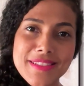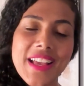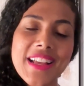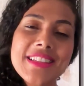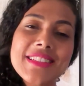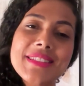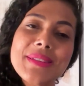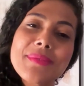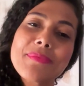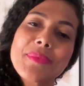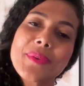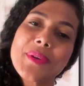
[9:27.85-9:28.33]

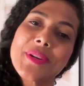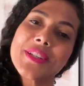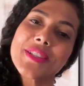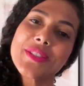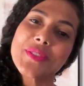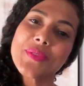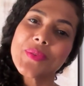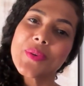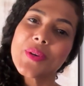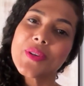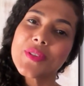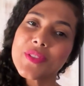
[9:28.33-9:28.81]
it's important
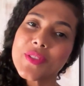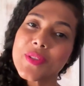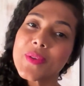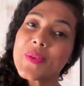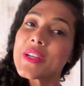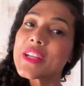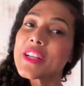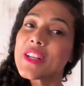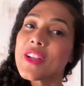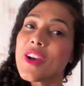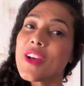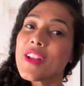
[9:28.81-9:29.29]
to also
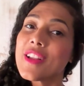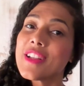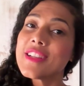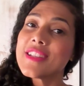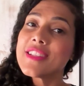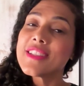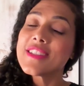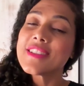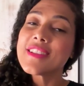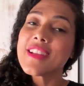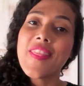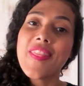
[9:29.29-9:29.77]

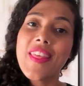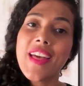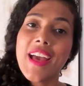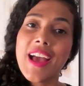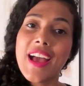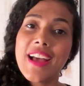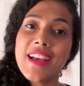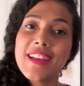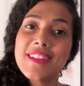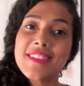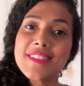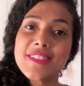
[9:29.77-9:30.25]
acknowledge
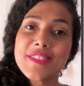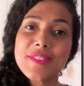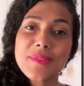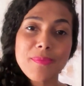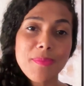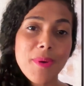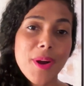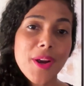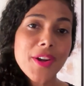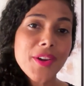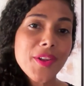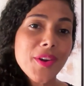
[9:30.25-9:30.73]
that
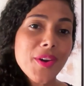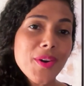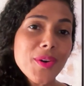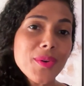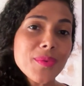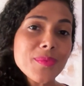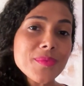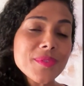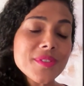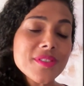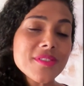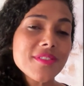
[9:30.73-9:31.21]
smart
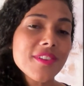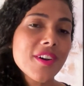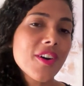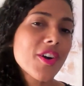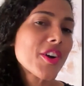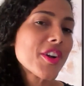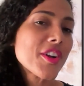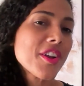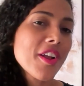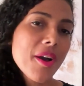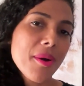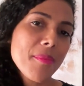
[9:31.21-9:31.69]
homes
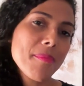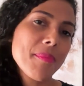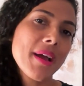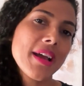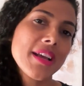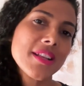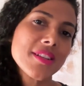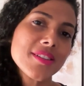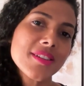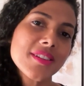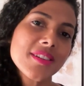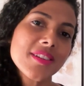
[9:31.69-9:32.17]
are not
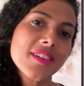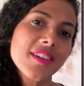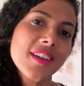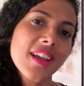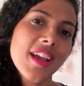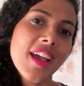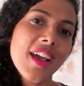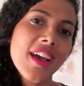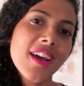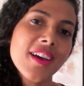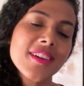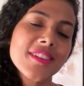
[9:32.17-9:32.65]
magic.
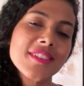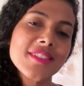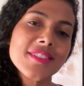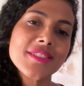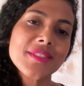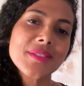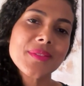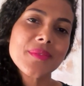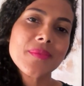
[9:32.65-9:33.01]
And